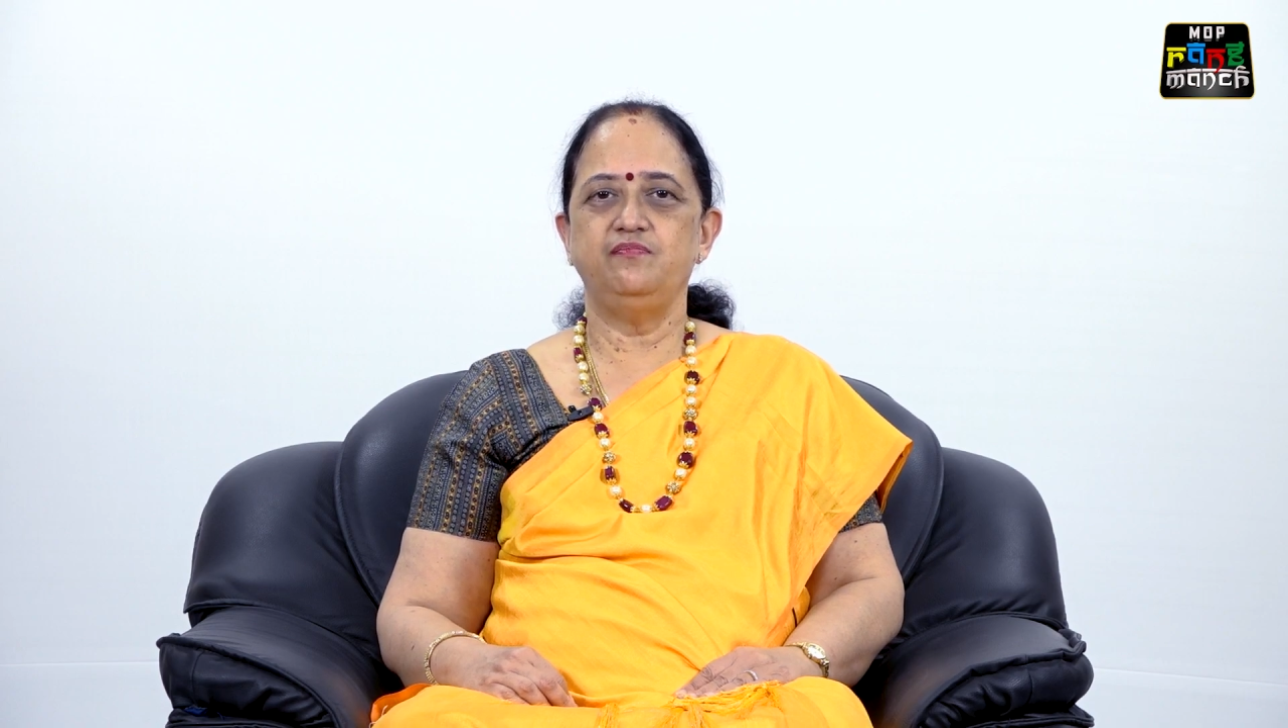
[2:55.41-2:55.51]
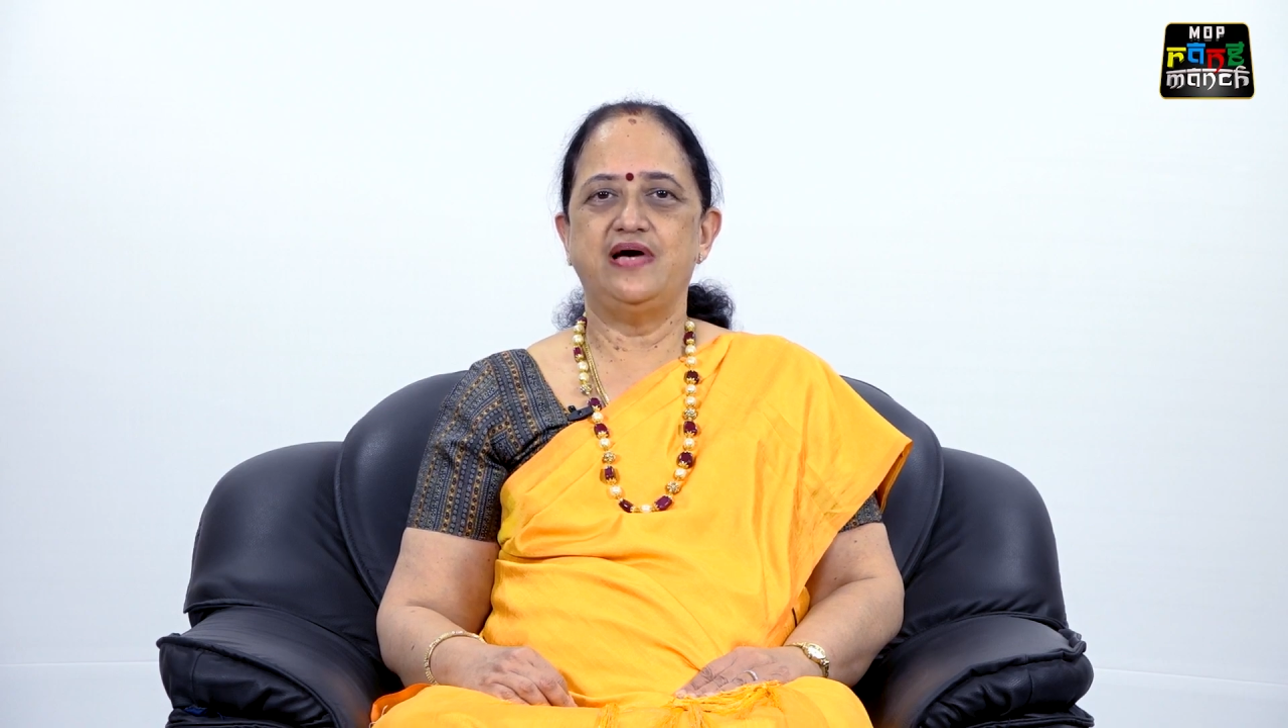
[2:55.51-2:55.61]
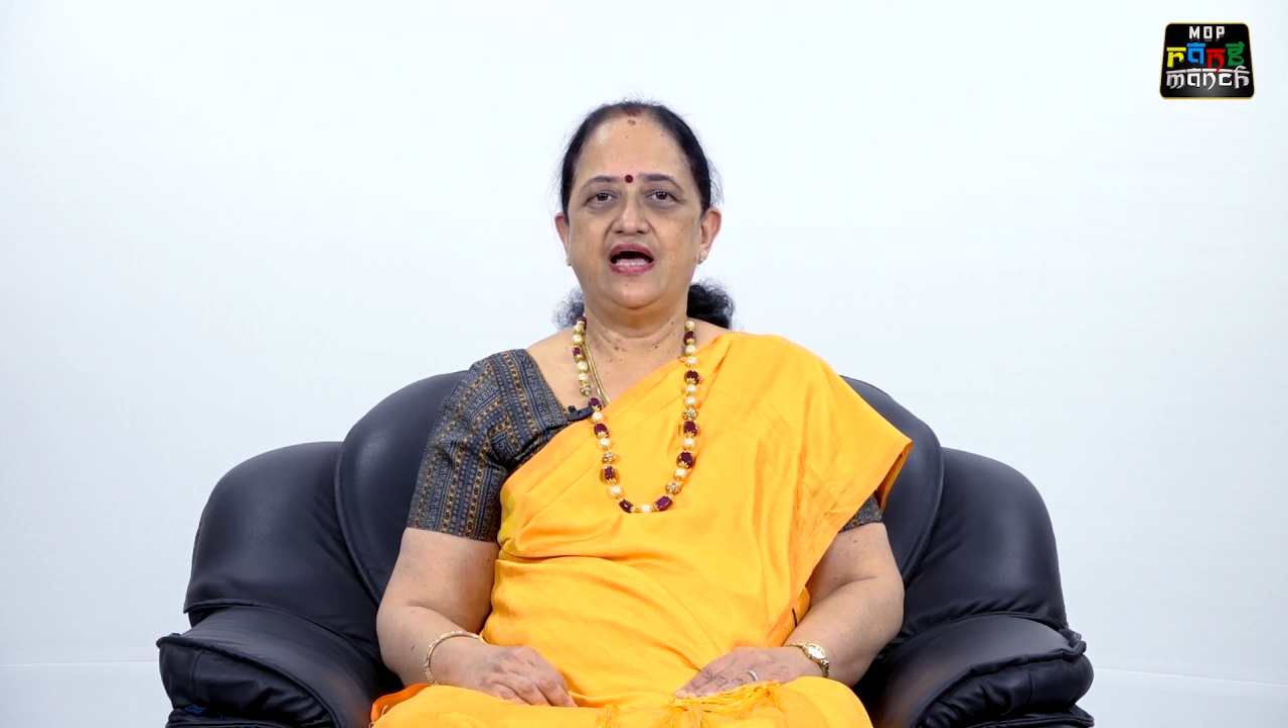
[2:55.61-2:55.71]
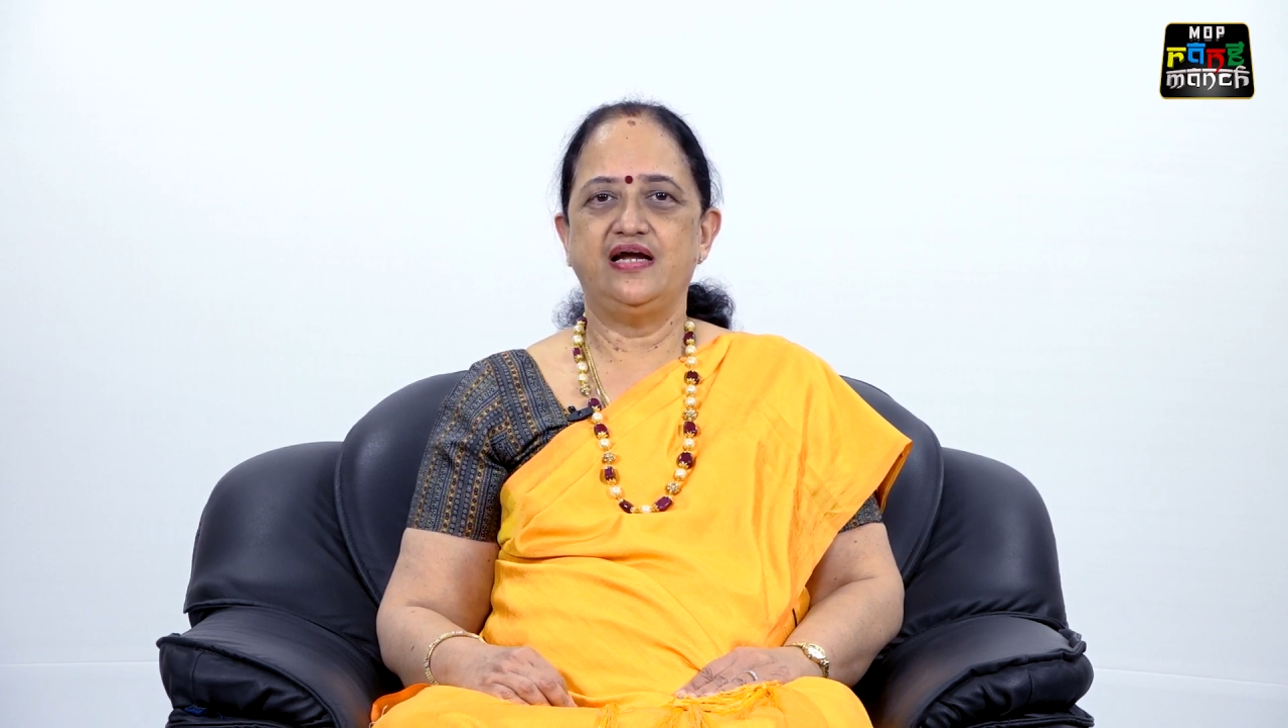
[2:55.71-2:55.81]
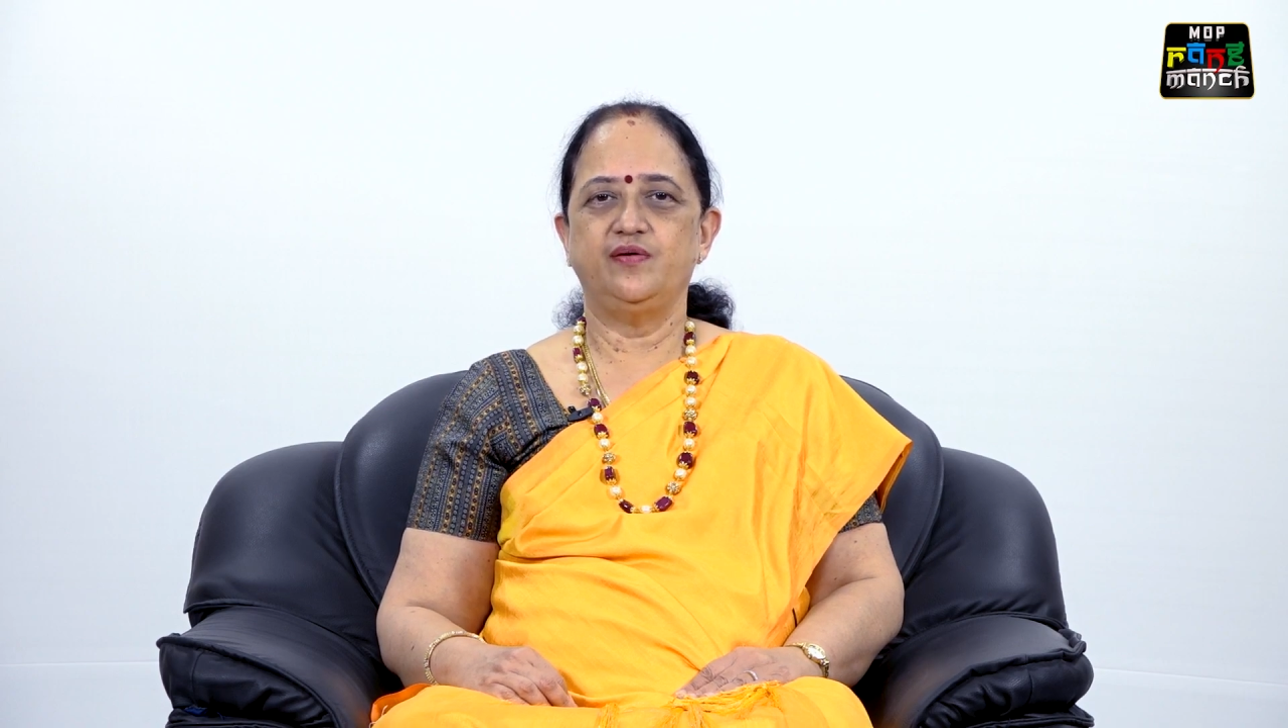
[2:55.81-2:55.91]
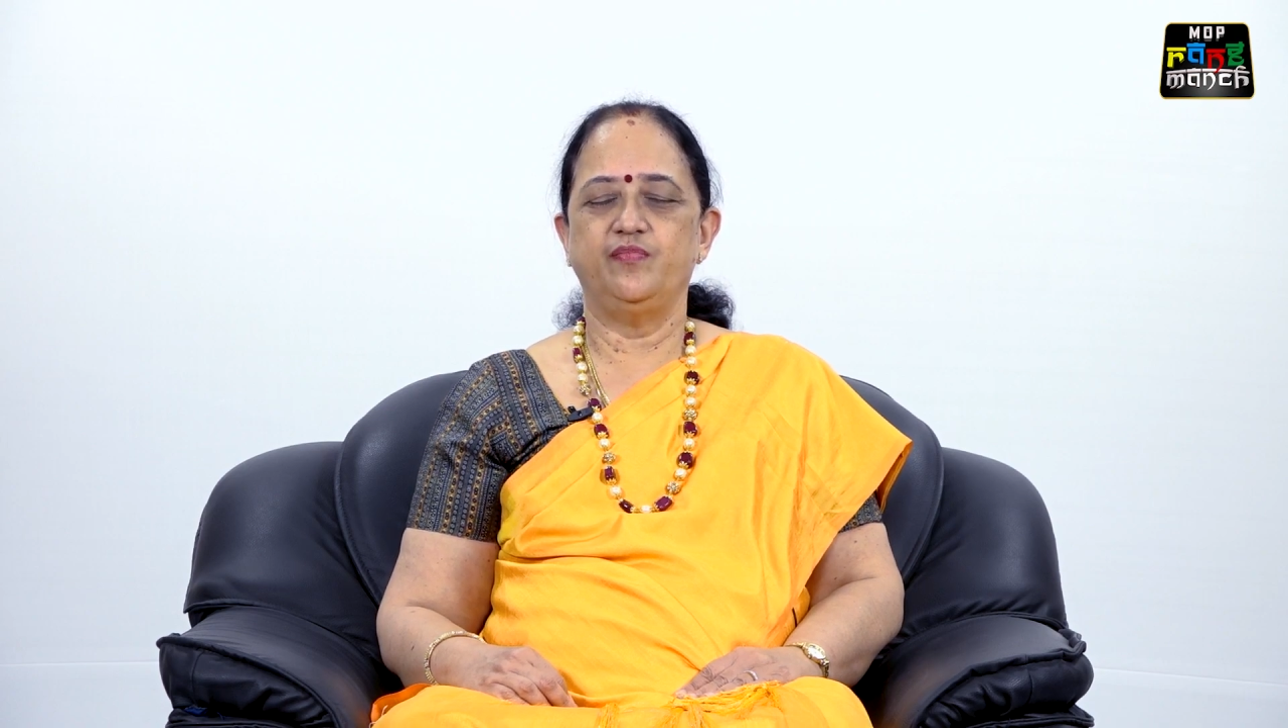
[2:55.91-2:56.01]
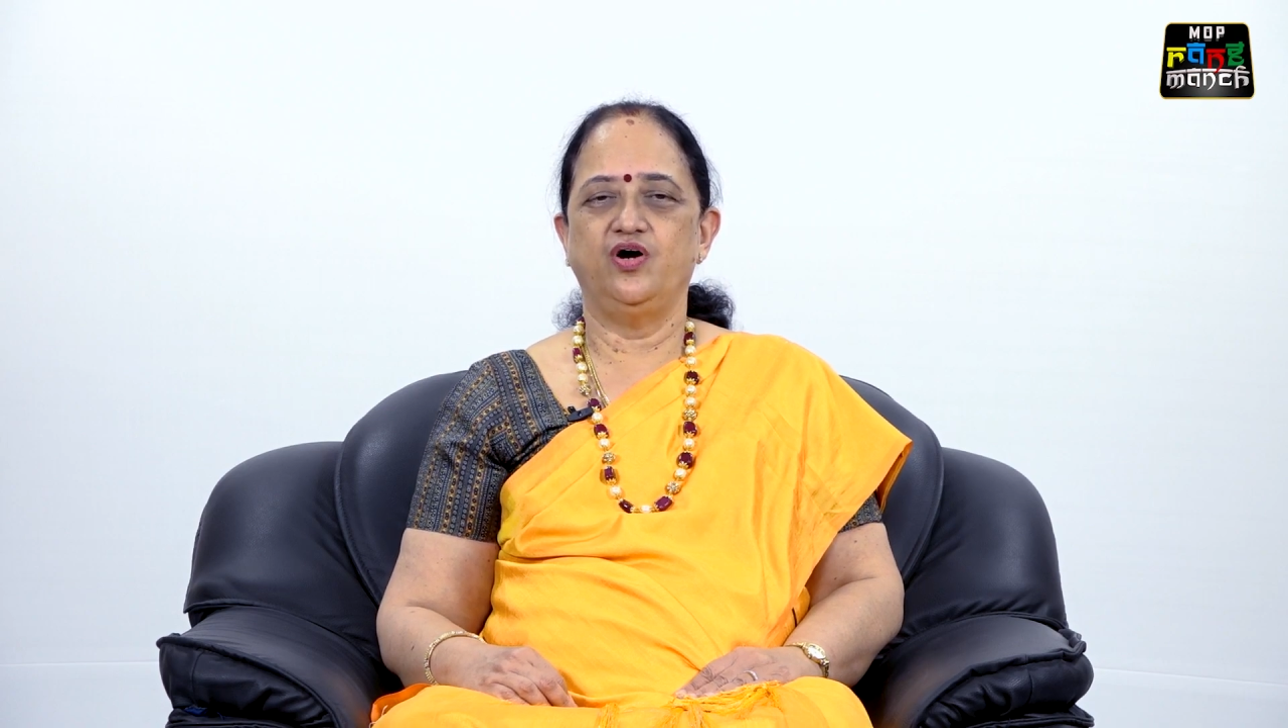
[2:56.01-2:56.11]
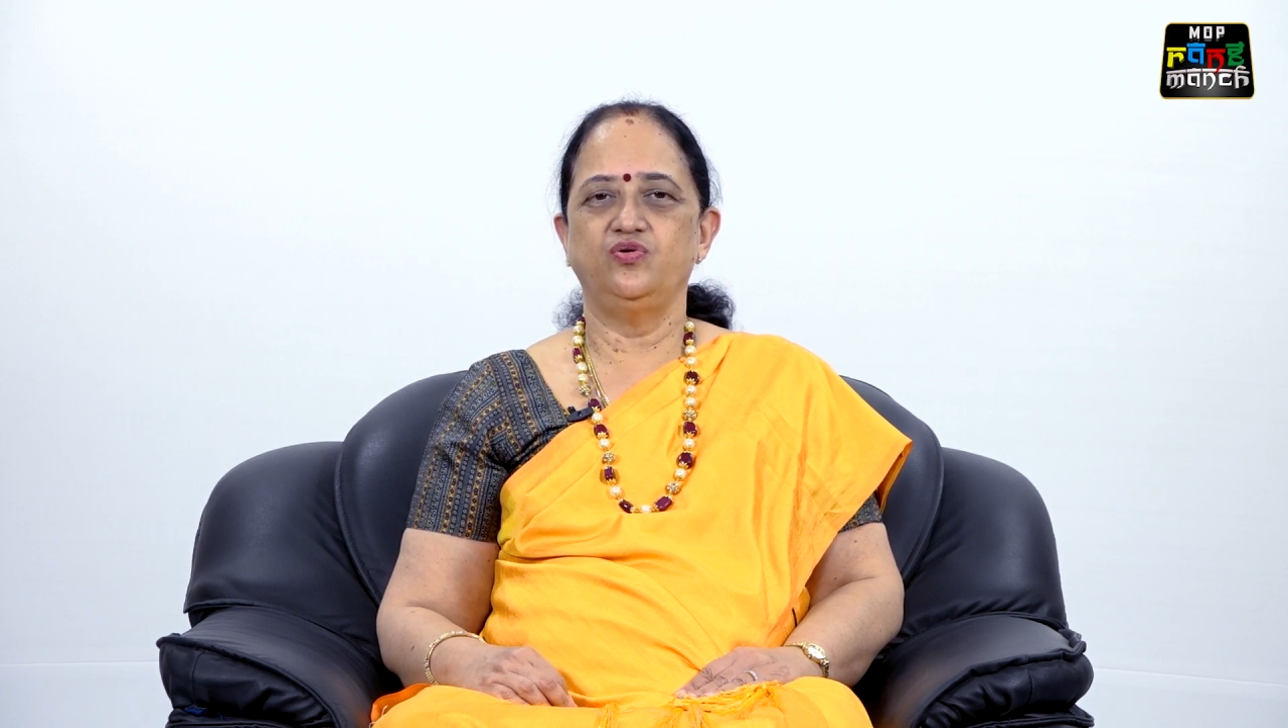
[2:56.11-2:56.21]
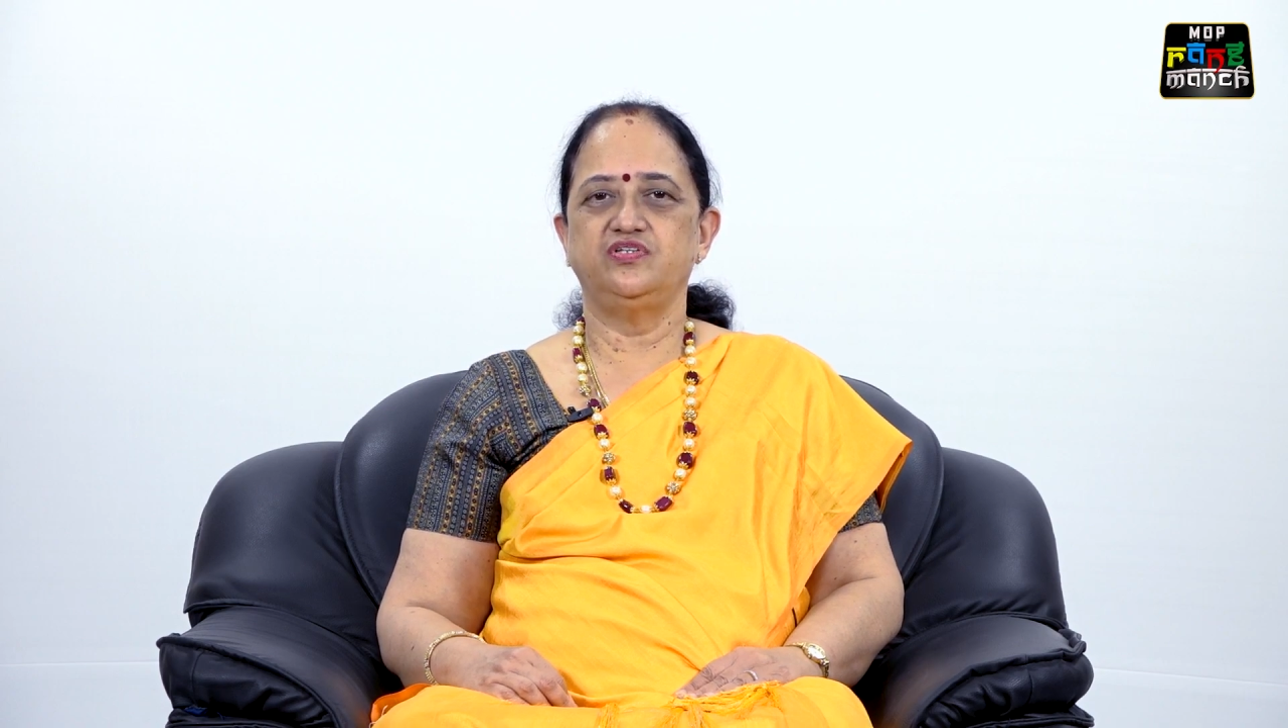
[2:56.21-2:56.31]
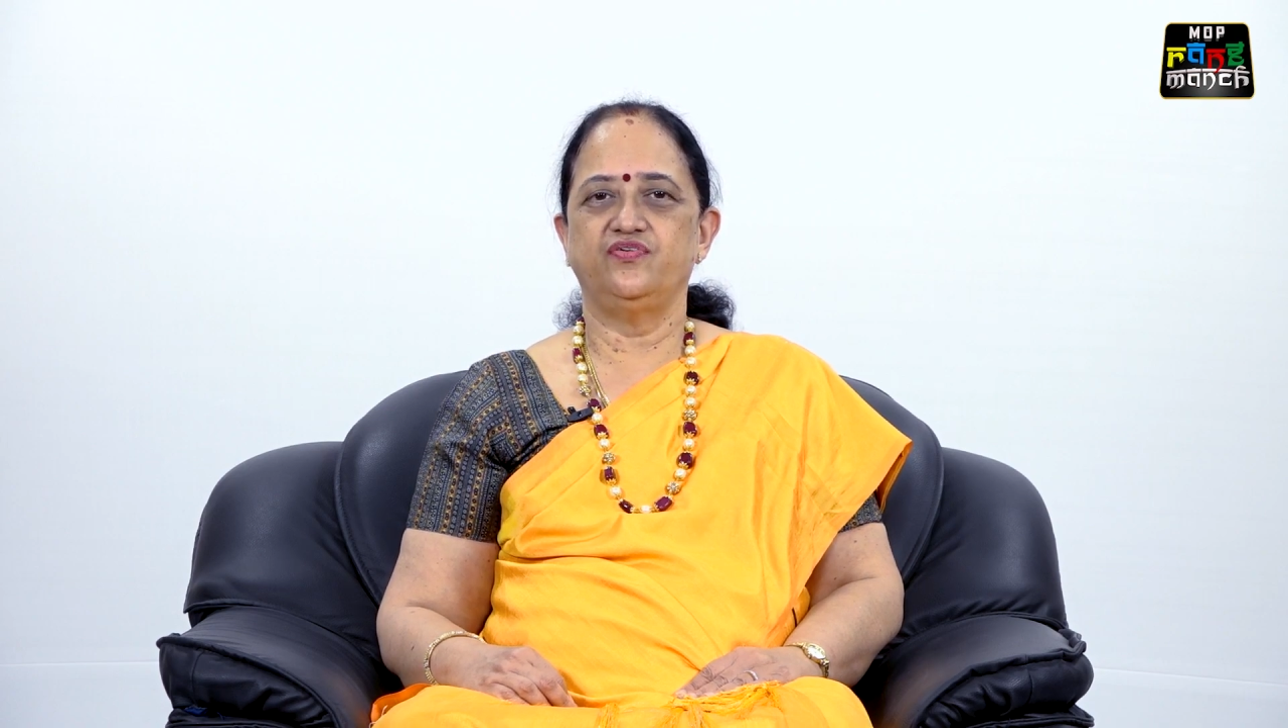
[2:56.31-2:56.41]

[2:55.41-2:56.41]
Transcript: bad about